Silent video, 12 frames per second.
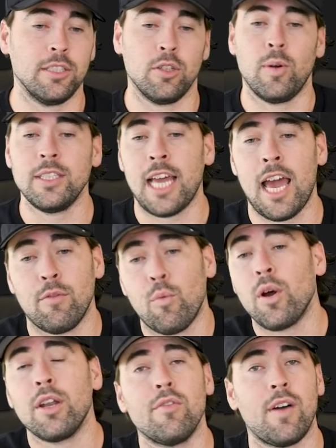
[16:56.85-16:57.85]
So once I have
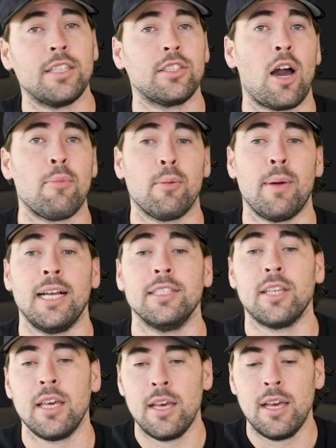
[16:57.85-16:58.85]
one device
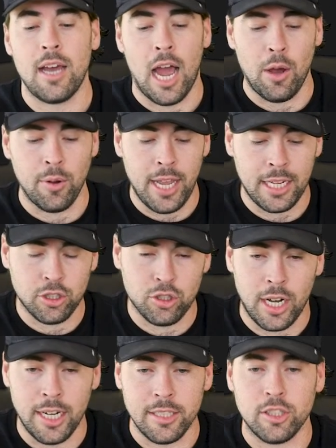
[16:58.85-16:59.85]
compromised, I'll next
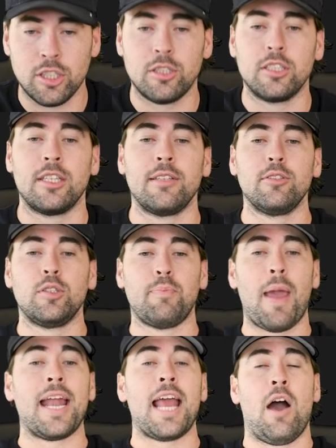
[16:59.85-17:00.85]
try to
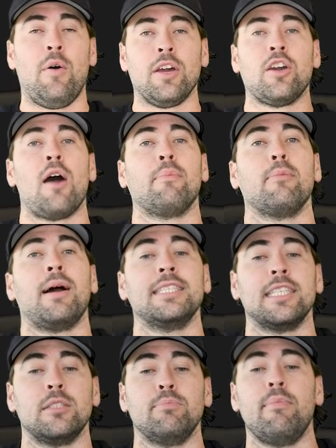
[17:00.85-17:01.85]
span out and compromise
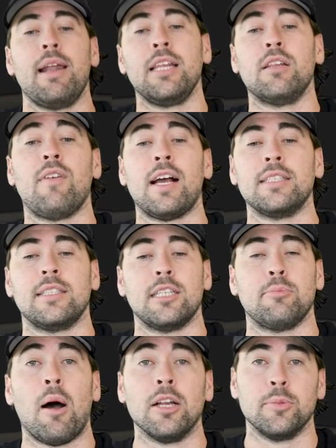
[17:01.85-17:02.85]
as many devices as
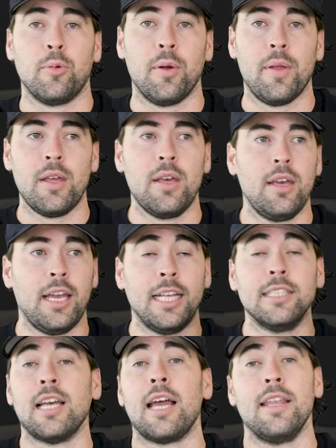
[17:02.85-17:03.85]
possible
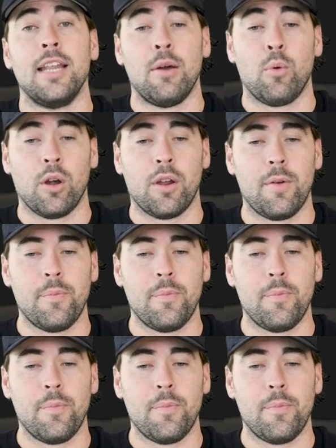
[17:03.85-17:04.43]
inside the network.